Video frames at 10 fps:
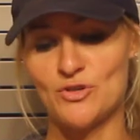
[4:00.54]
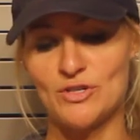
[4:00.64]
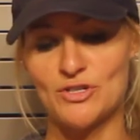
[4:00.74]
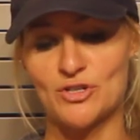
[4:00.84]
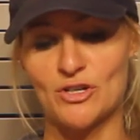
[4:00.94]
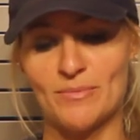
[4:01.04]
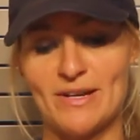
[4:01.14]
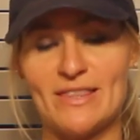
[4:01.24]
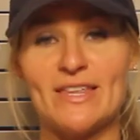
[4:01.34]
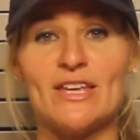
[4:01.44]
you
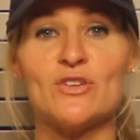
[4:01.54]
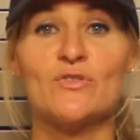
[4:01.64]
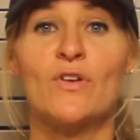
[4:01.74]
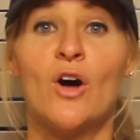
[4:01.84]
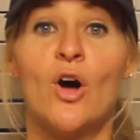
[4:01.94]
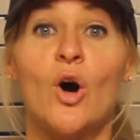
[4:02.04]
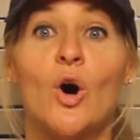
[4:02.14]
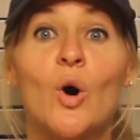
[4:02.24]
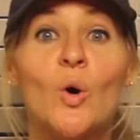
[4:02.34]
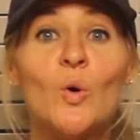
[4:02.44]
determine that you've
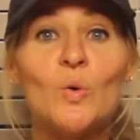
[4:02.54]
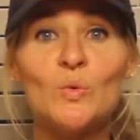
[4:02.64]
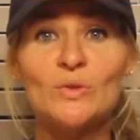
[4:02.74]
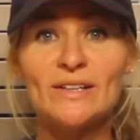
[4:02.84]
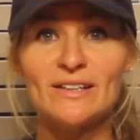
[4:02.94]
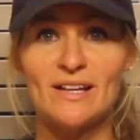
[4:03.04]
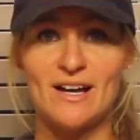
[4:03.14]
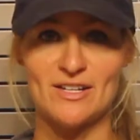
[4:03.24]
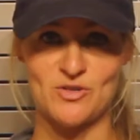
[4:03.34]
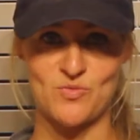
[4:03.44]
only
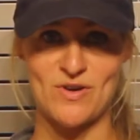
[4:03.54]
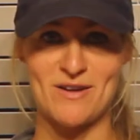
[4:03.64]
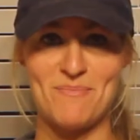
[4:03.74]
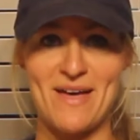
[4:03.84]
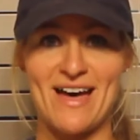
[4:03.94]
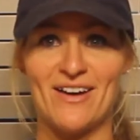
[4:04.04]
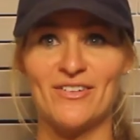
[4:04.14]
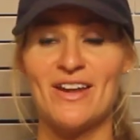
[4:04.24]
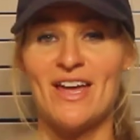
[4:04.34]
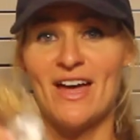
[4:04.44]
lost 1
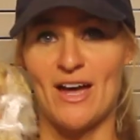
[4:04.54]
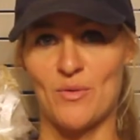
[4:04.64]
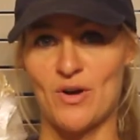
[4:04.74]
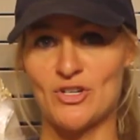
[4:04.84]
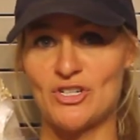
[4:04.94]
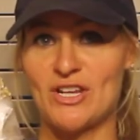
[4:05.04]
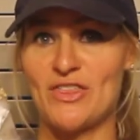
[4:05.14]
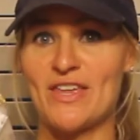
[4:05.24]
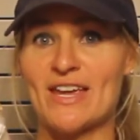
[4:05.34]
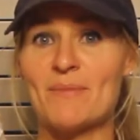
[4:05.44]
pound, I want you to
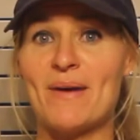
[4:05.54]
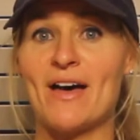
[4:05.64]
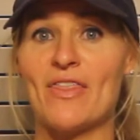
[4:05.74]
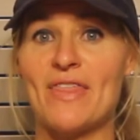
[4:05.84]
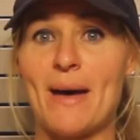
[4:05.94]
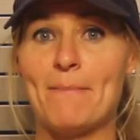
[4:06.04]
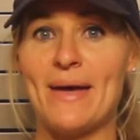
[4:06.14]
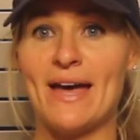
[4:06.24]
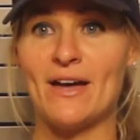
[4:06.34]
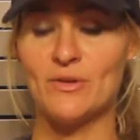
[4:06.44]
think about that
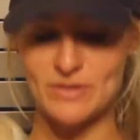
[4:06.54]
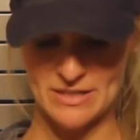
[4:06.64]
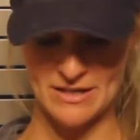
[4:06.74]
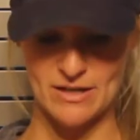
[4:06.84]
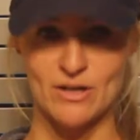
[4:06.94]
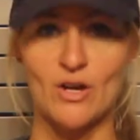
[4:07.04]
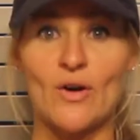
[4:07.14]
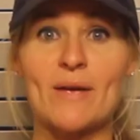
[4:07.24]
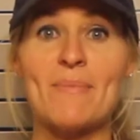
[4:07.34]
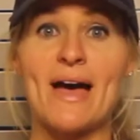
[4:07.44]
pound
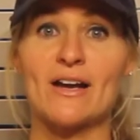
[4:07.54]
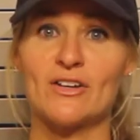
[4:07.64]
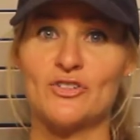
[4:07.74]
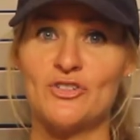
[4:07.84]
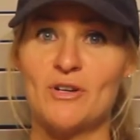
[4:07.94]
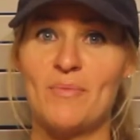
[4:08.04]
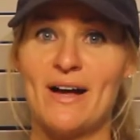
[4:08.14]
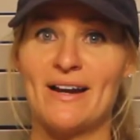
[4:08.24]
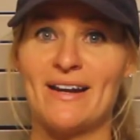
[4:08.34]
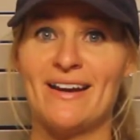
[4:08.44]
going back onto your
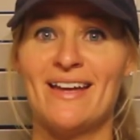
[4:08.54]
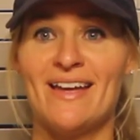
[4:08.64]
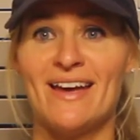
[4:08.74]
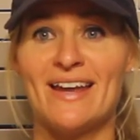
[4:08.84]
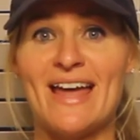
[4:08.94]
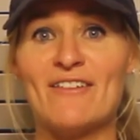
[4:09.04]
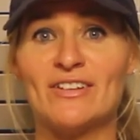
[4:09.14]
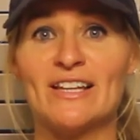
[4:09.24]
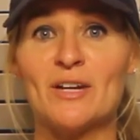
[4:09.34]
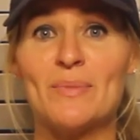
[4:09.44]
body and have a
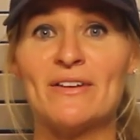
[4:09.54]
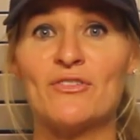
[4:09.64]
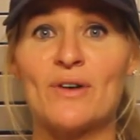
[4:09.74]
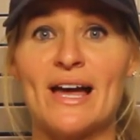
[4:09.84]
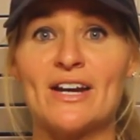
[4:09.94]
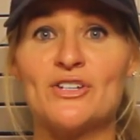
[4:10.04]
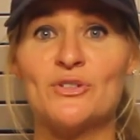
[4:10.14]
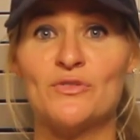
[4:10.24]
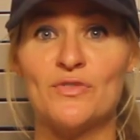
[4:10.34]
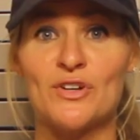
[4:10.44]
little bit of
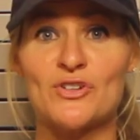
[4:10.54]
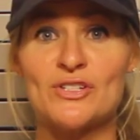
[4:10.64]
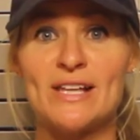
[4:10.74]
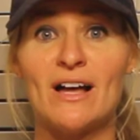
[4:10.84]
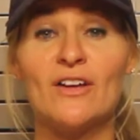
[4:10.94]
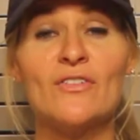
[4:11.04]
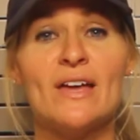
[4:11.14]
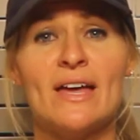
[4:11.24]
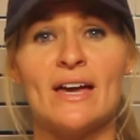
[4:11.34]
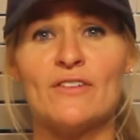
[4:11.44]
gratitude for yourself
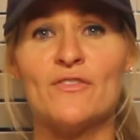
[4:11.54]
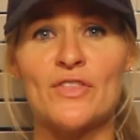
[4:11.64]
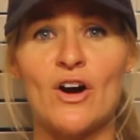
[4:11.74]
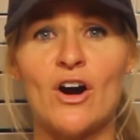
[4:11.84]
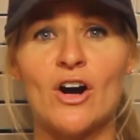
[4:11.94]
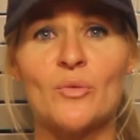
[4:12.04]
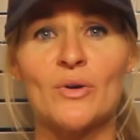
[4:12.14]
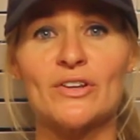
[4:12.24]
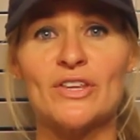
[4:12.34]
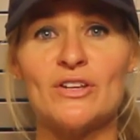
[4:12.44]
and for the hard
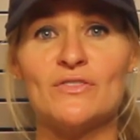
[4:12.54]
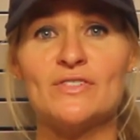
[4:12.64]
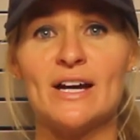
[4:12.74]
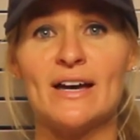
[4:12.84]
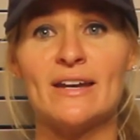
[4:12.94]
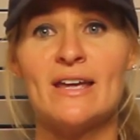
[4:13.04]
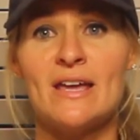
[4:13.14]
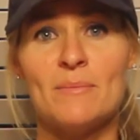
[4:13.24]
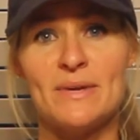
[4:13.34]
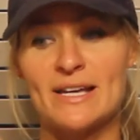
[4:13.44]
work that you've done,
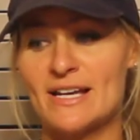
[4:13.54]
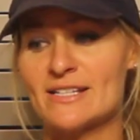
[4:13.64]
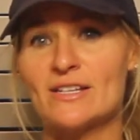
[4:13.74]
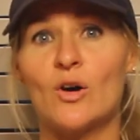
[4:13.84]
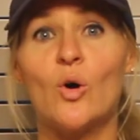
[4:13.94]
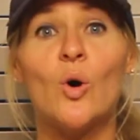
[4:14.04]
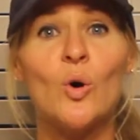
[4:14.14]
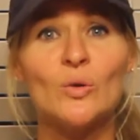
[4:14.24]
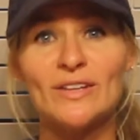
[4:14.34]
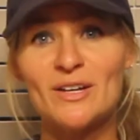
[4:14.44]
because
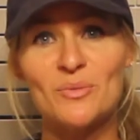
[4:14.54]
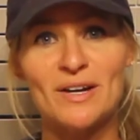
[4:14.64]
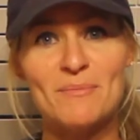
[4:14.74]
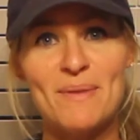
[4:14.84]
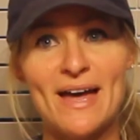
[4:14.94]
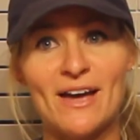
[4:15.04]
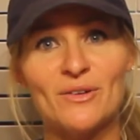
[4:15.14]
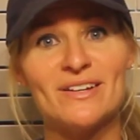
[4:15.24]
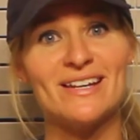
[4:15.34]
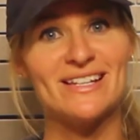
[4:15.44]
only 1
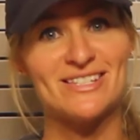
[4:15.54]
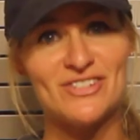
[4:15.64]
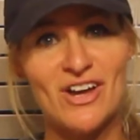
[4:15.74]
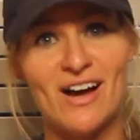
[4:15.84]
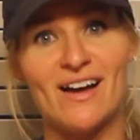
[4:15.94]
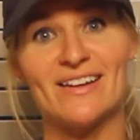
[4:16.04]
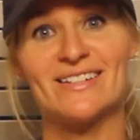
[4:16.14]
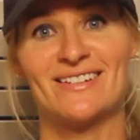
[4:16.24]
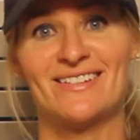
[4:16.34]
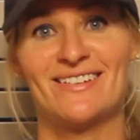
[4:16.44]
pound is
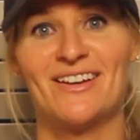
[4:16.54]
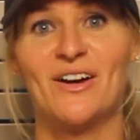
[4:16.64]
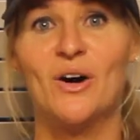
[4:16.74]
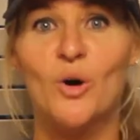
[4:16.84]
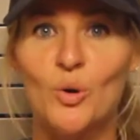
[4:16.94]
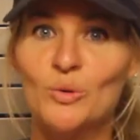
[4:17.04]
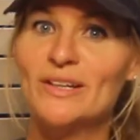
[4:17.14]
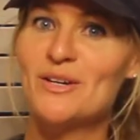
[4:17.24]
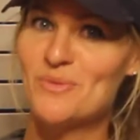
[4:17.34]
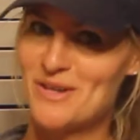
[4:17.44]
not
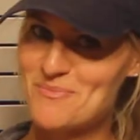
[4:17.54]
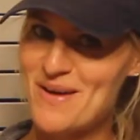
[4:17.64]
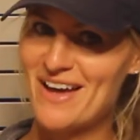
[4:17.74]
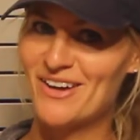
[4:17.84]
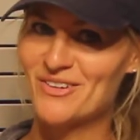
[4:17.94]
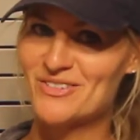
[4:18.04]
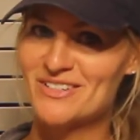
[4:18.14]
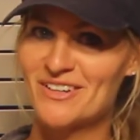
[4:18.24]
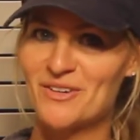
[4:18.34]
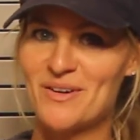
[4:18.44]
only 1 pound,
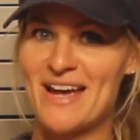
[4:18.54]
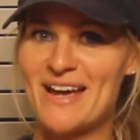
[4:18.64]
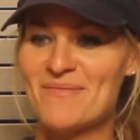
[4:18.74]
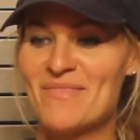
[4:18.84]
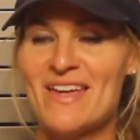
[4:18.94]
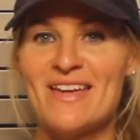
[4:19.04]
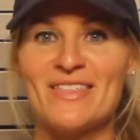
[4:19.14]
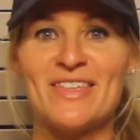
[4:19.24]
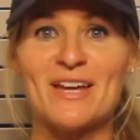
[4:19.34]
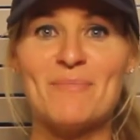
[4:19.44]
okay?
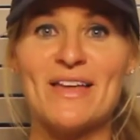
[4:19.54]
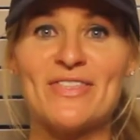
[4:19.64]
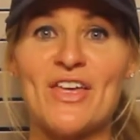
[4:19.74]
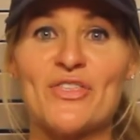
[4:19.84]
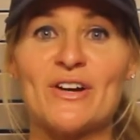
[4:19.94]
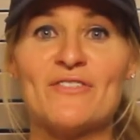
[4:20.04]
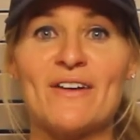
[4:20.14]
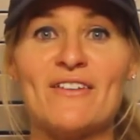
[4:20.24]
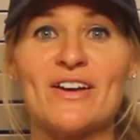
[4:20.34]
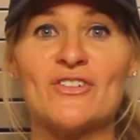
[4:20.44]
Think about that
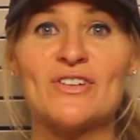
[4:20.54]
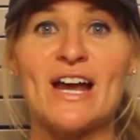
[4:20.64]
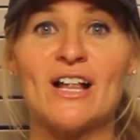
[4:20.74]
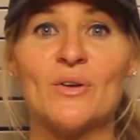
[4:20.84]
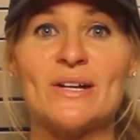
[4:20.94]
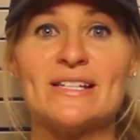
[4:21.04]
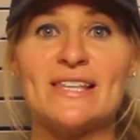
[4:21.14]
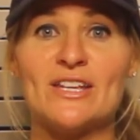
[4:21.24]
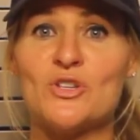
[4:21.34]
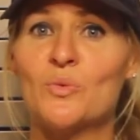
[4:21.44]
3,500 calories
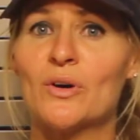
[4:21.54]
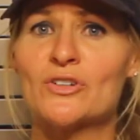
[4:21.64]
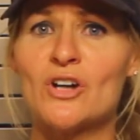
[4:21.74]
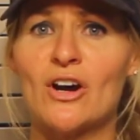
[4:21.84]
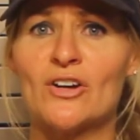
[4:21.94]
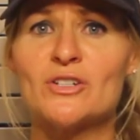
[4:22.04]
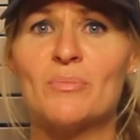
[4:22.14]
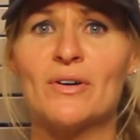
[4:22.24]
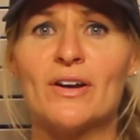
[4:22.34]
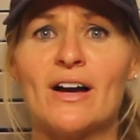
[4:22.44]
that you worked hard to
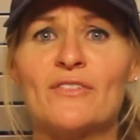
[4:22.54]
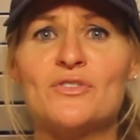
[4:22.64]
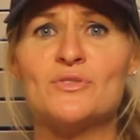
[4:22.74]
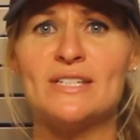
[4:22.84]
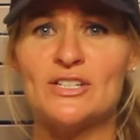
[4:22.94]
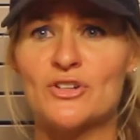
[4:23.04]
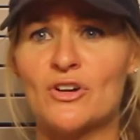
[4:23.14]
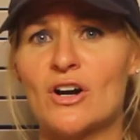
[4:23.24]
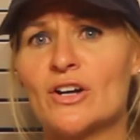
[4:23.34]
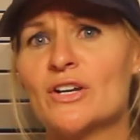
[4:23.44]
burn off. You did your
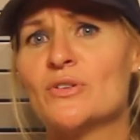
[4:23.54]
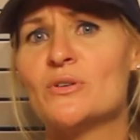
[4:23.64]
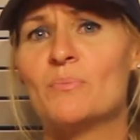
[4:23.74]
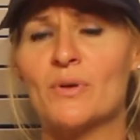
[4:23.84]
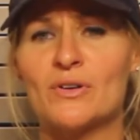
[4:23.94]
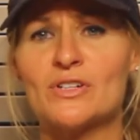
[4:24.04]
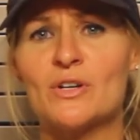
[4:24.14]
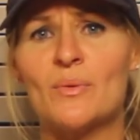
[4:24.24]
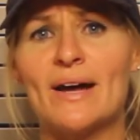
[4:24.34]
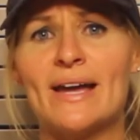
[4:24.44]
cardio, you burned
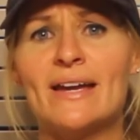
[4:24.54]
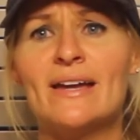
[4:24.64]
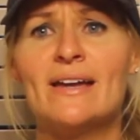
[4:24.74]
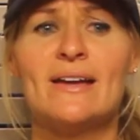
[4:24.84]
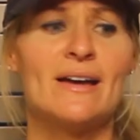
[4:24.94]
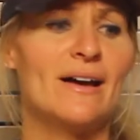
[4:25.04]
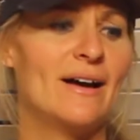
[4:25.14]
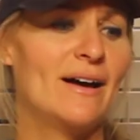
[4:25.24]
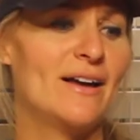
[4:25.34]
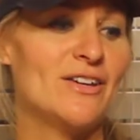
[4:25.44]
it away.
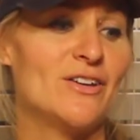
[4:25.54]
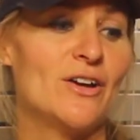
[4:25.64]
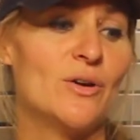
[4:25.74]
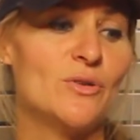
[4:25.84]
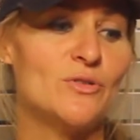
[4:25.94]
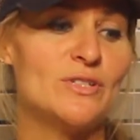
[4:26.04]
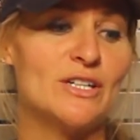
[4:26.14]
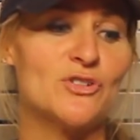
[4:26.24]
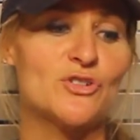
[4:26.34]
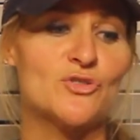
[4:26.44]
You
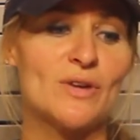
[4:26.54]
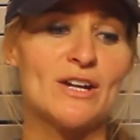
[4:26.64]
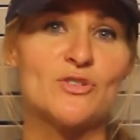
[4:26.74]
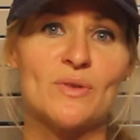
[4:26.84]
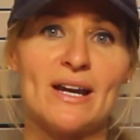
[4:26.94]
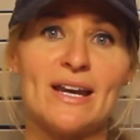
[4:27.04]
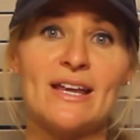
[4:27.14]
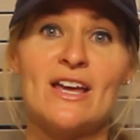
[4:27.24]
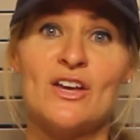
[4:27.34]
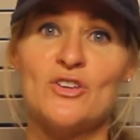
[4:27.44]
did your strength
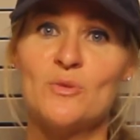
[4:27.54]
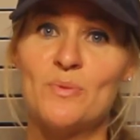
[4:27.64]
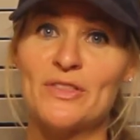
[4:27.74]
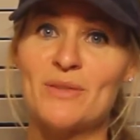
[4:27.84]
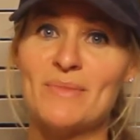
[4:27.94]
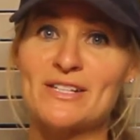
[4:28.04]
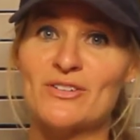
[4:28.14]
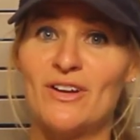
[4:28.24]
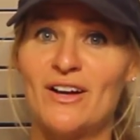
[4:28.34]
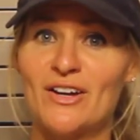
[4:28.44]
training, you put the
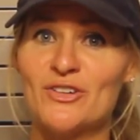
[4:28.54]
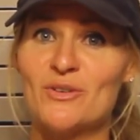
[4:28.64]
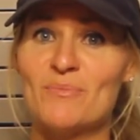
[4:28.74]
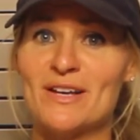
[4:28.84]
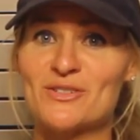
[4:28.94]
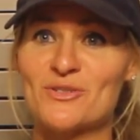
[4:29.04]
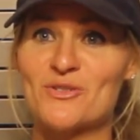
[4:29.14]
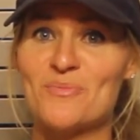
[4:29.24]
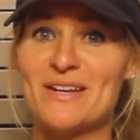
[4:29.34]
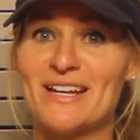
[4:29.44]
muscle on, your muscles
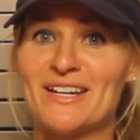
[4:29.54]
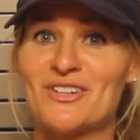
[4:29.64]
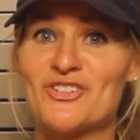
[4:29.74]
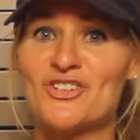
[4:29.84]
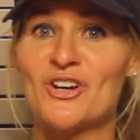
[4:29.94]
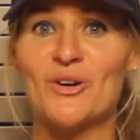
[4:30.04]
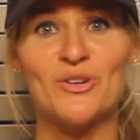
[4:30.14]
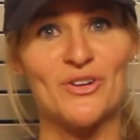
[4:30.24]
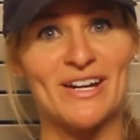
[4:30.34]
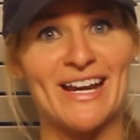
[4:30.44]
are beginning to show,
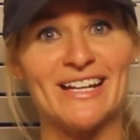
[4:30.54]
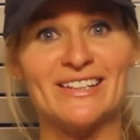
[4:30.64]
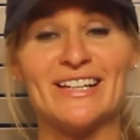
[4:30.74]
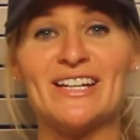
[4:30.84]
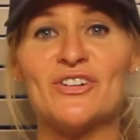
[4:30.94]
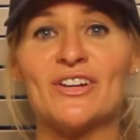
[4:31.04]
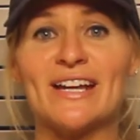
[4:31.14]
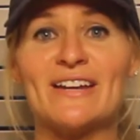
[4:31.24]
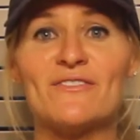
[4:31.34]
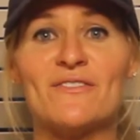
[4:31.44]
you're getting lean, you're
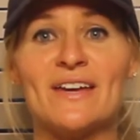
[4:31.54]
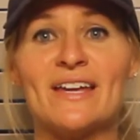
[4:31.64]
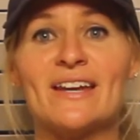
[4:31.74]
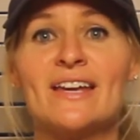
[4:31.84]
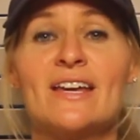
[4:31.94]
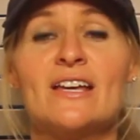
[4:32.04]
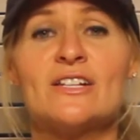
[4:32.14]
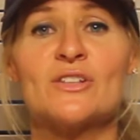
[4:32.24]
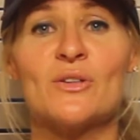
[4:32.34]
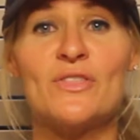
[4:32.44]
getting fit.
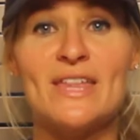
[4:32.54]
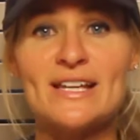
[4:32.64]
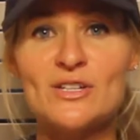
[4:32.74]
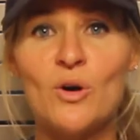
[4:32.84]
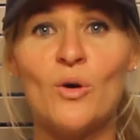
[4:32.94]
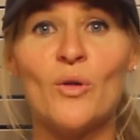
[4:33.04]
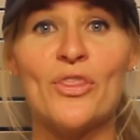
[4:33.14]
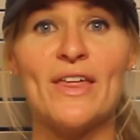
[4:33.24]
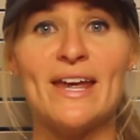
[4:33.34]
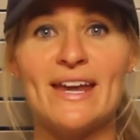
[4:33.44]
So this
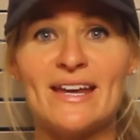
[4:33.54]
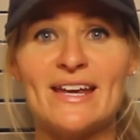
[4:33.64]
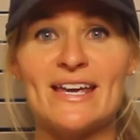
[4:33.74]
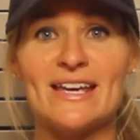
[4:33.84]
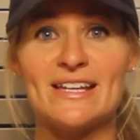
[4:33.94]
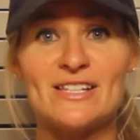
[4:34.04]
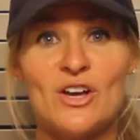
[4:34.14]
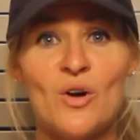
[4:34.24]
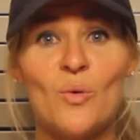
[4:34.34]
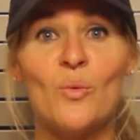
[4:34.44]
whole thing is
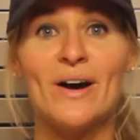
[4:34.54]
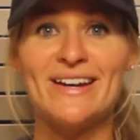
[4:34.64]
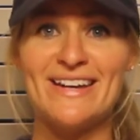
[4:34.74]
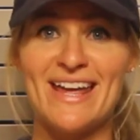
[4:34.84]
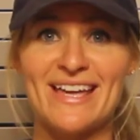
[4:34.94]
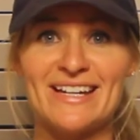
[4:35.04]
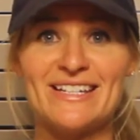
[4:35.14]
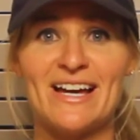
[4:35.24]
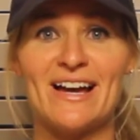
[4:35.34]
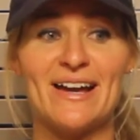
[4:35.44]
one day at a
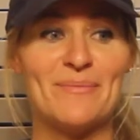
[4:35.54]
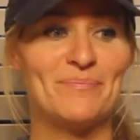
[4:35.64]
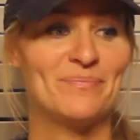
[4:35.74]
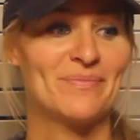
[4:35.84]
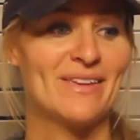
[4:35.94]
time.